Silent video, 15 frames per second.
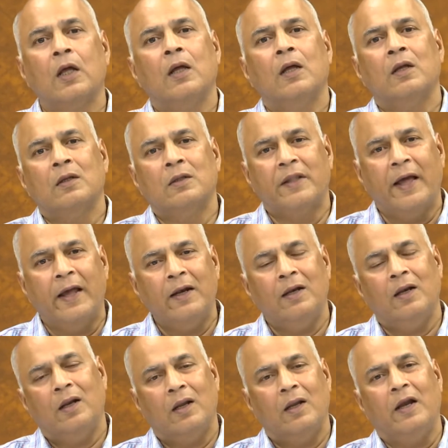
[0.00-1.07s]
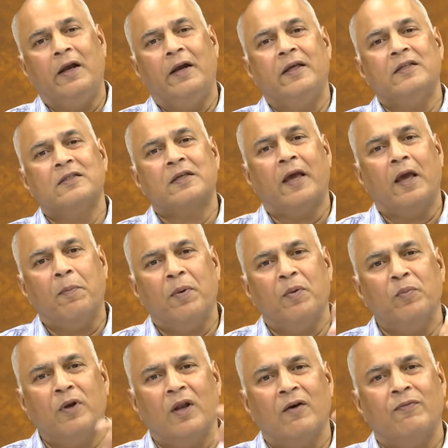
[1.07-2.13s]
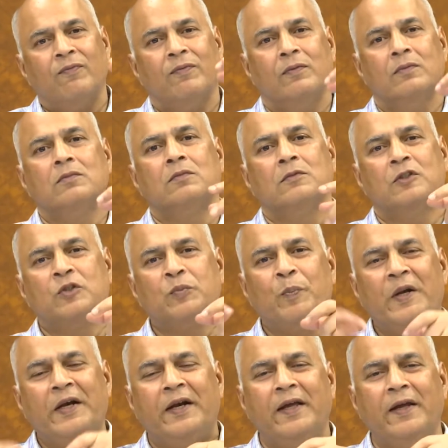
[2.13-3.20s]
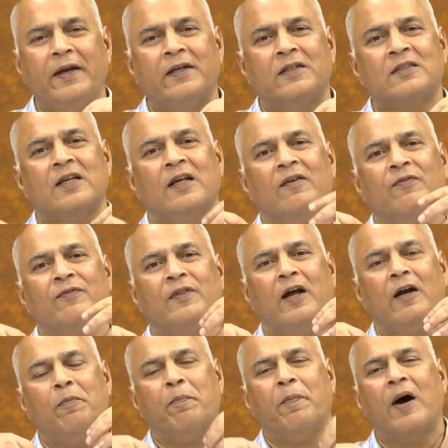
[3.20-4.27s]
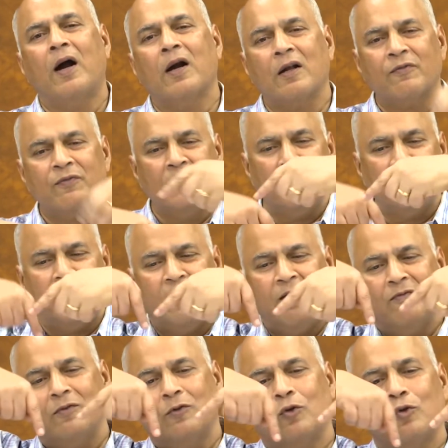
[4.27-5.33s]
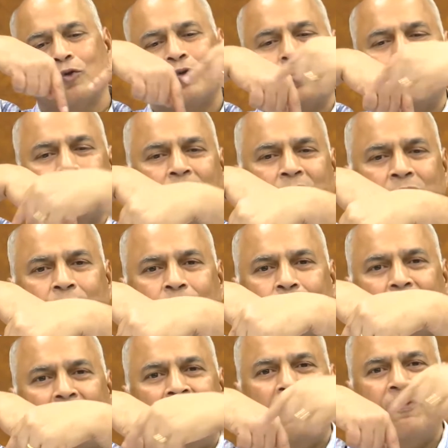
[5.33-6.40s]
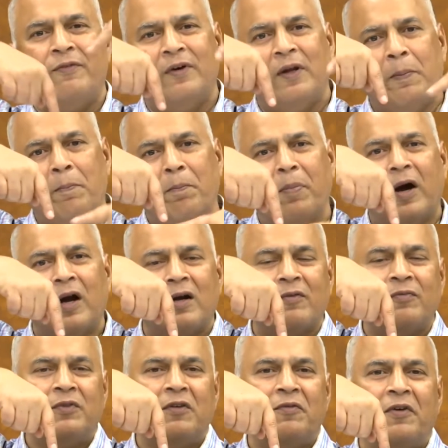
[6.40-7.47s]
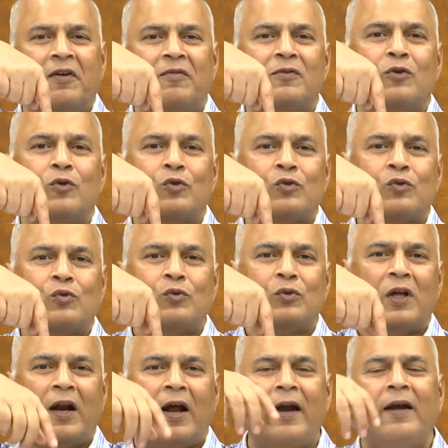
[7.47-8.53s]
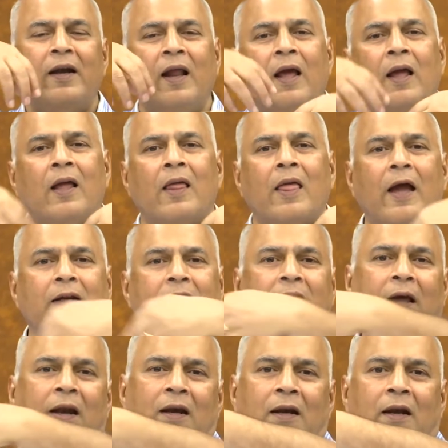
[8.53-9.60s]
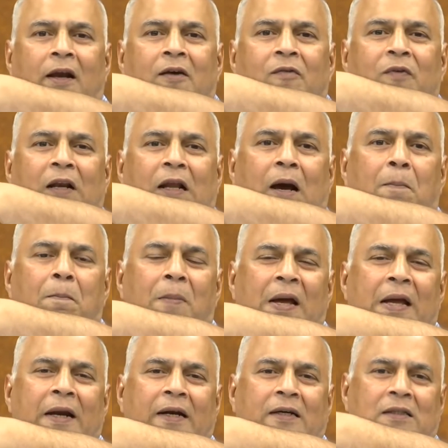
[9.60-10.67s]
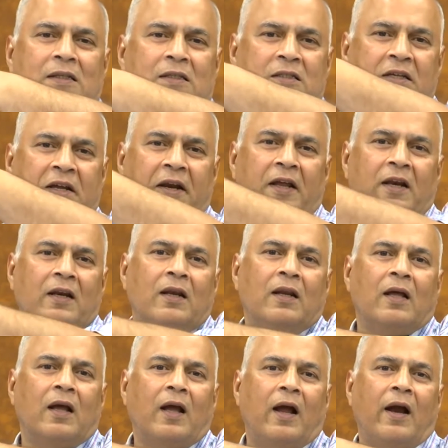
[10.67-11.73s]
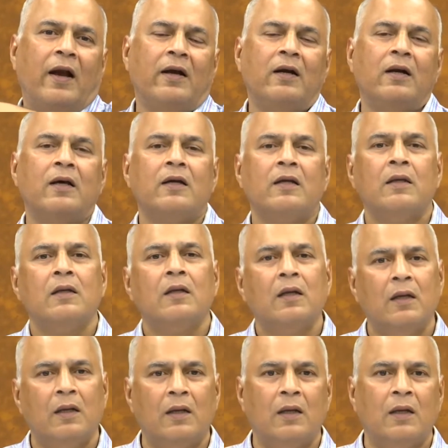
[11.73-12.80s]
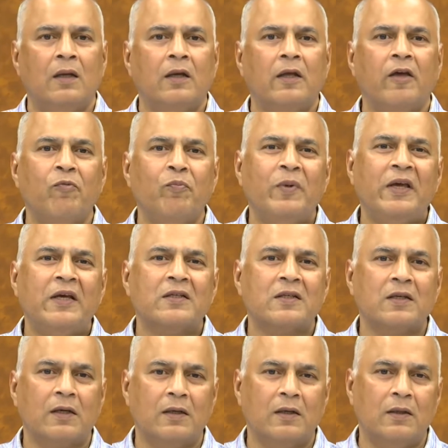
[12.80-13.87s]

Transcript: then it is capable of splitting itself, that part of the wave goes through the left, part of the wave goes through the right, and then it will combine at the screen and give me a signal.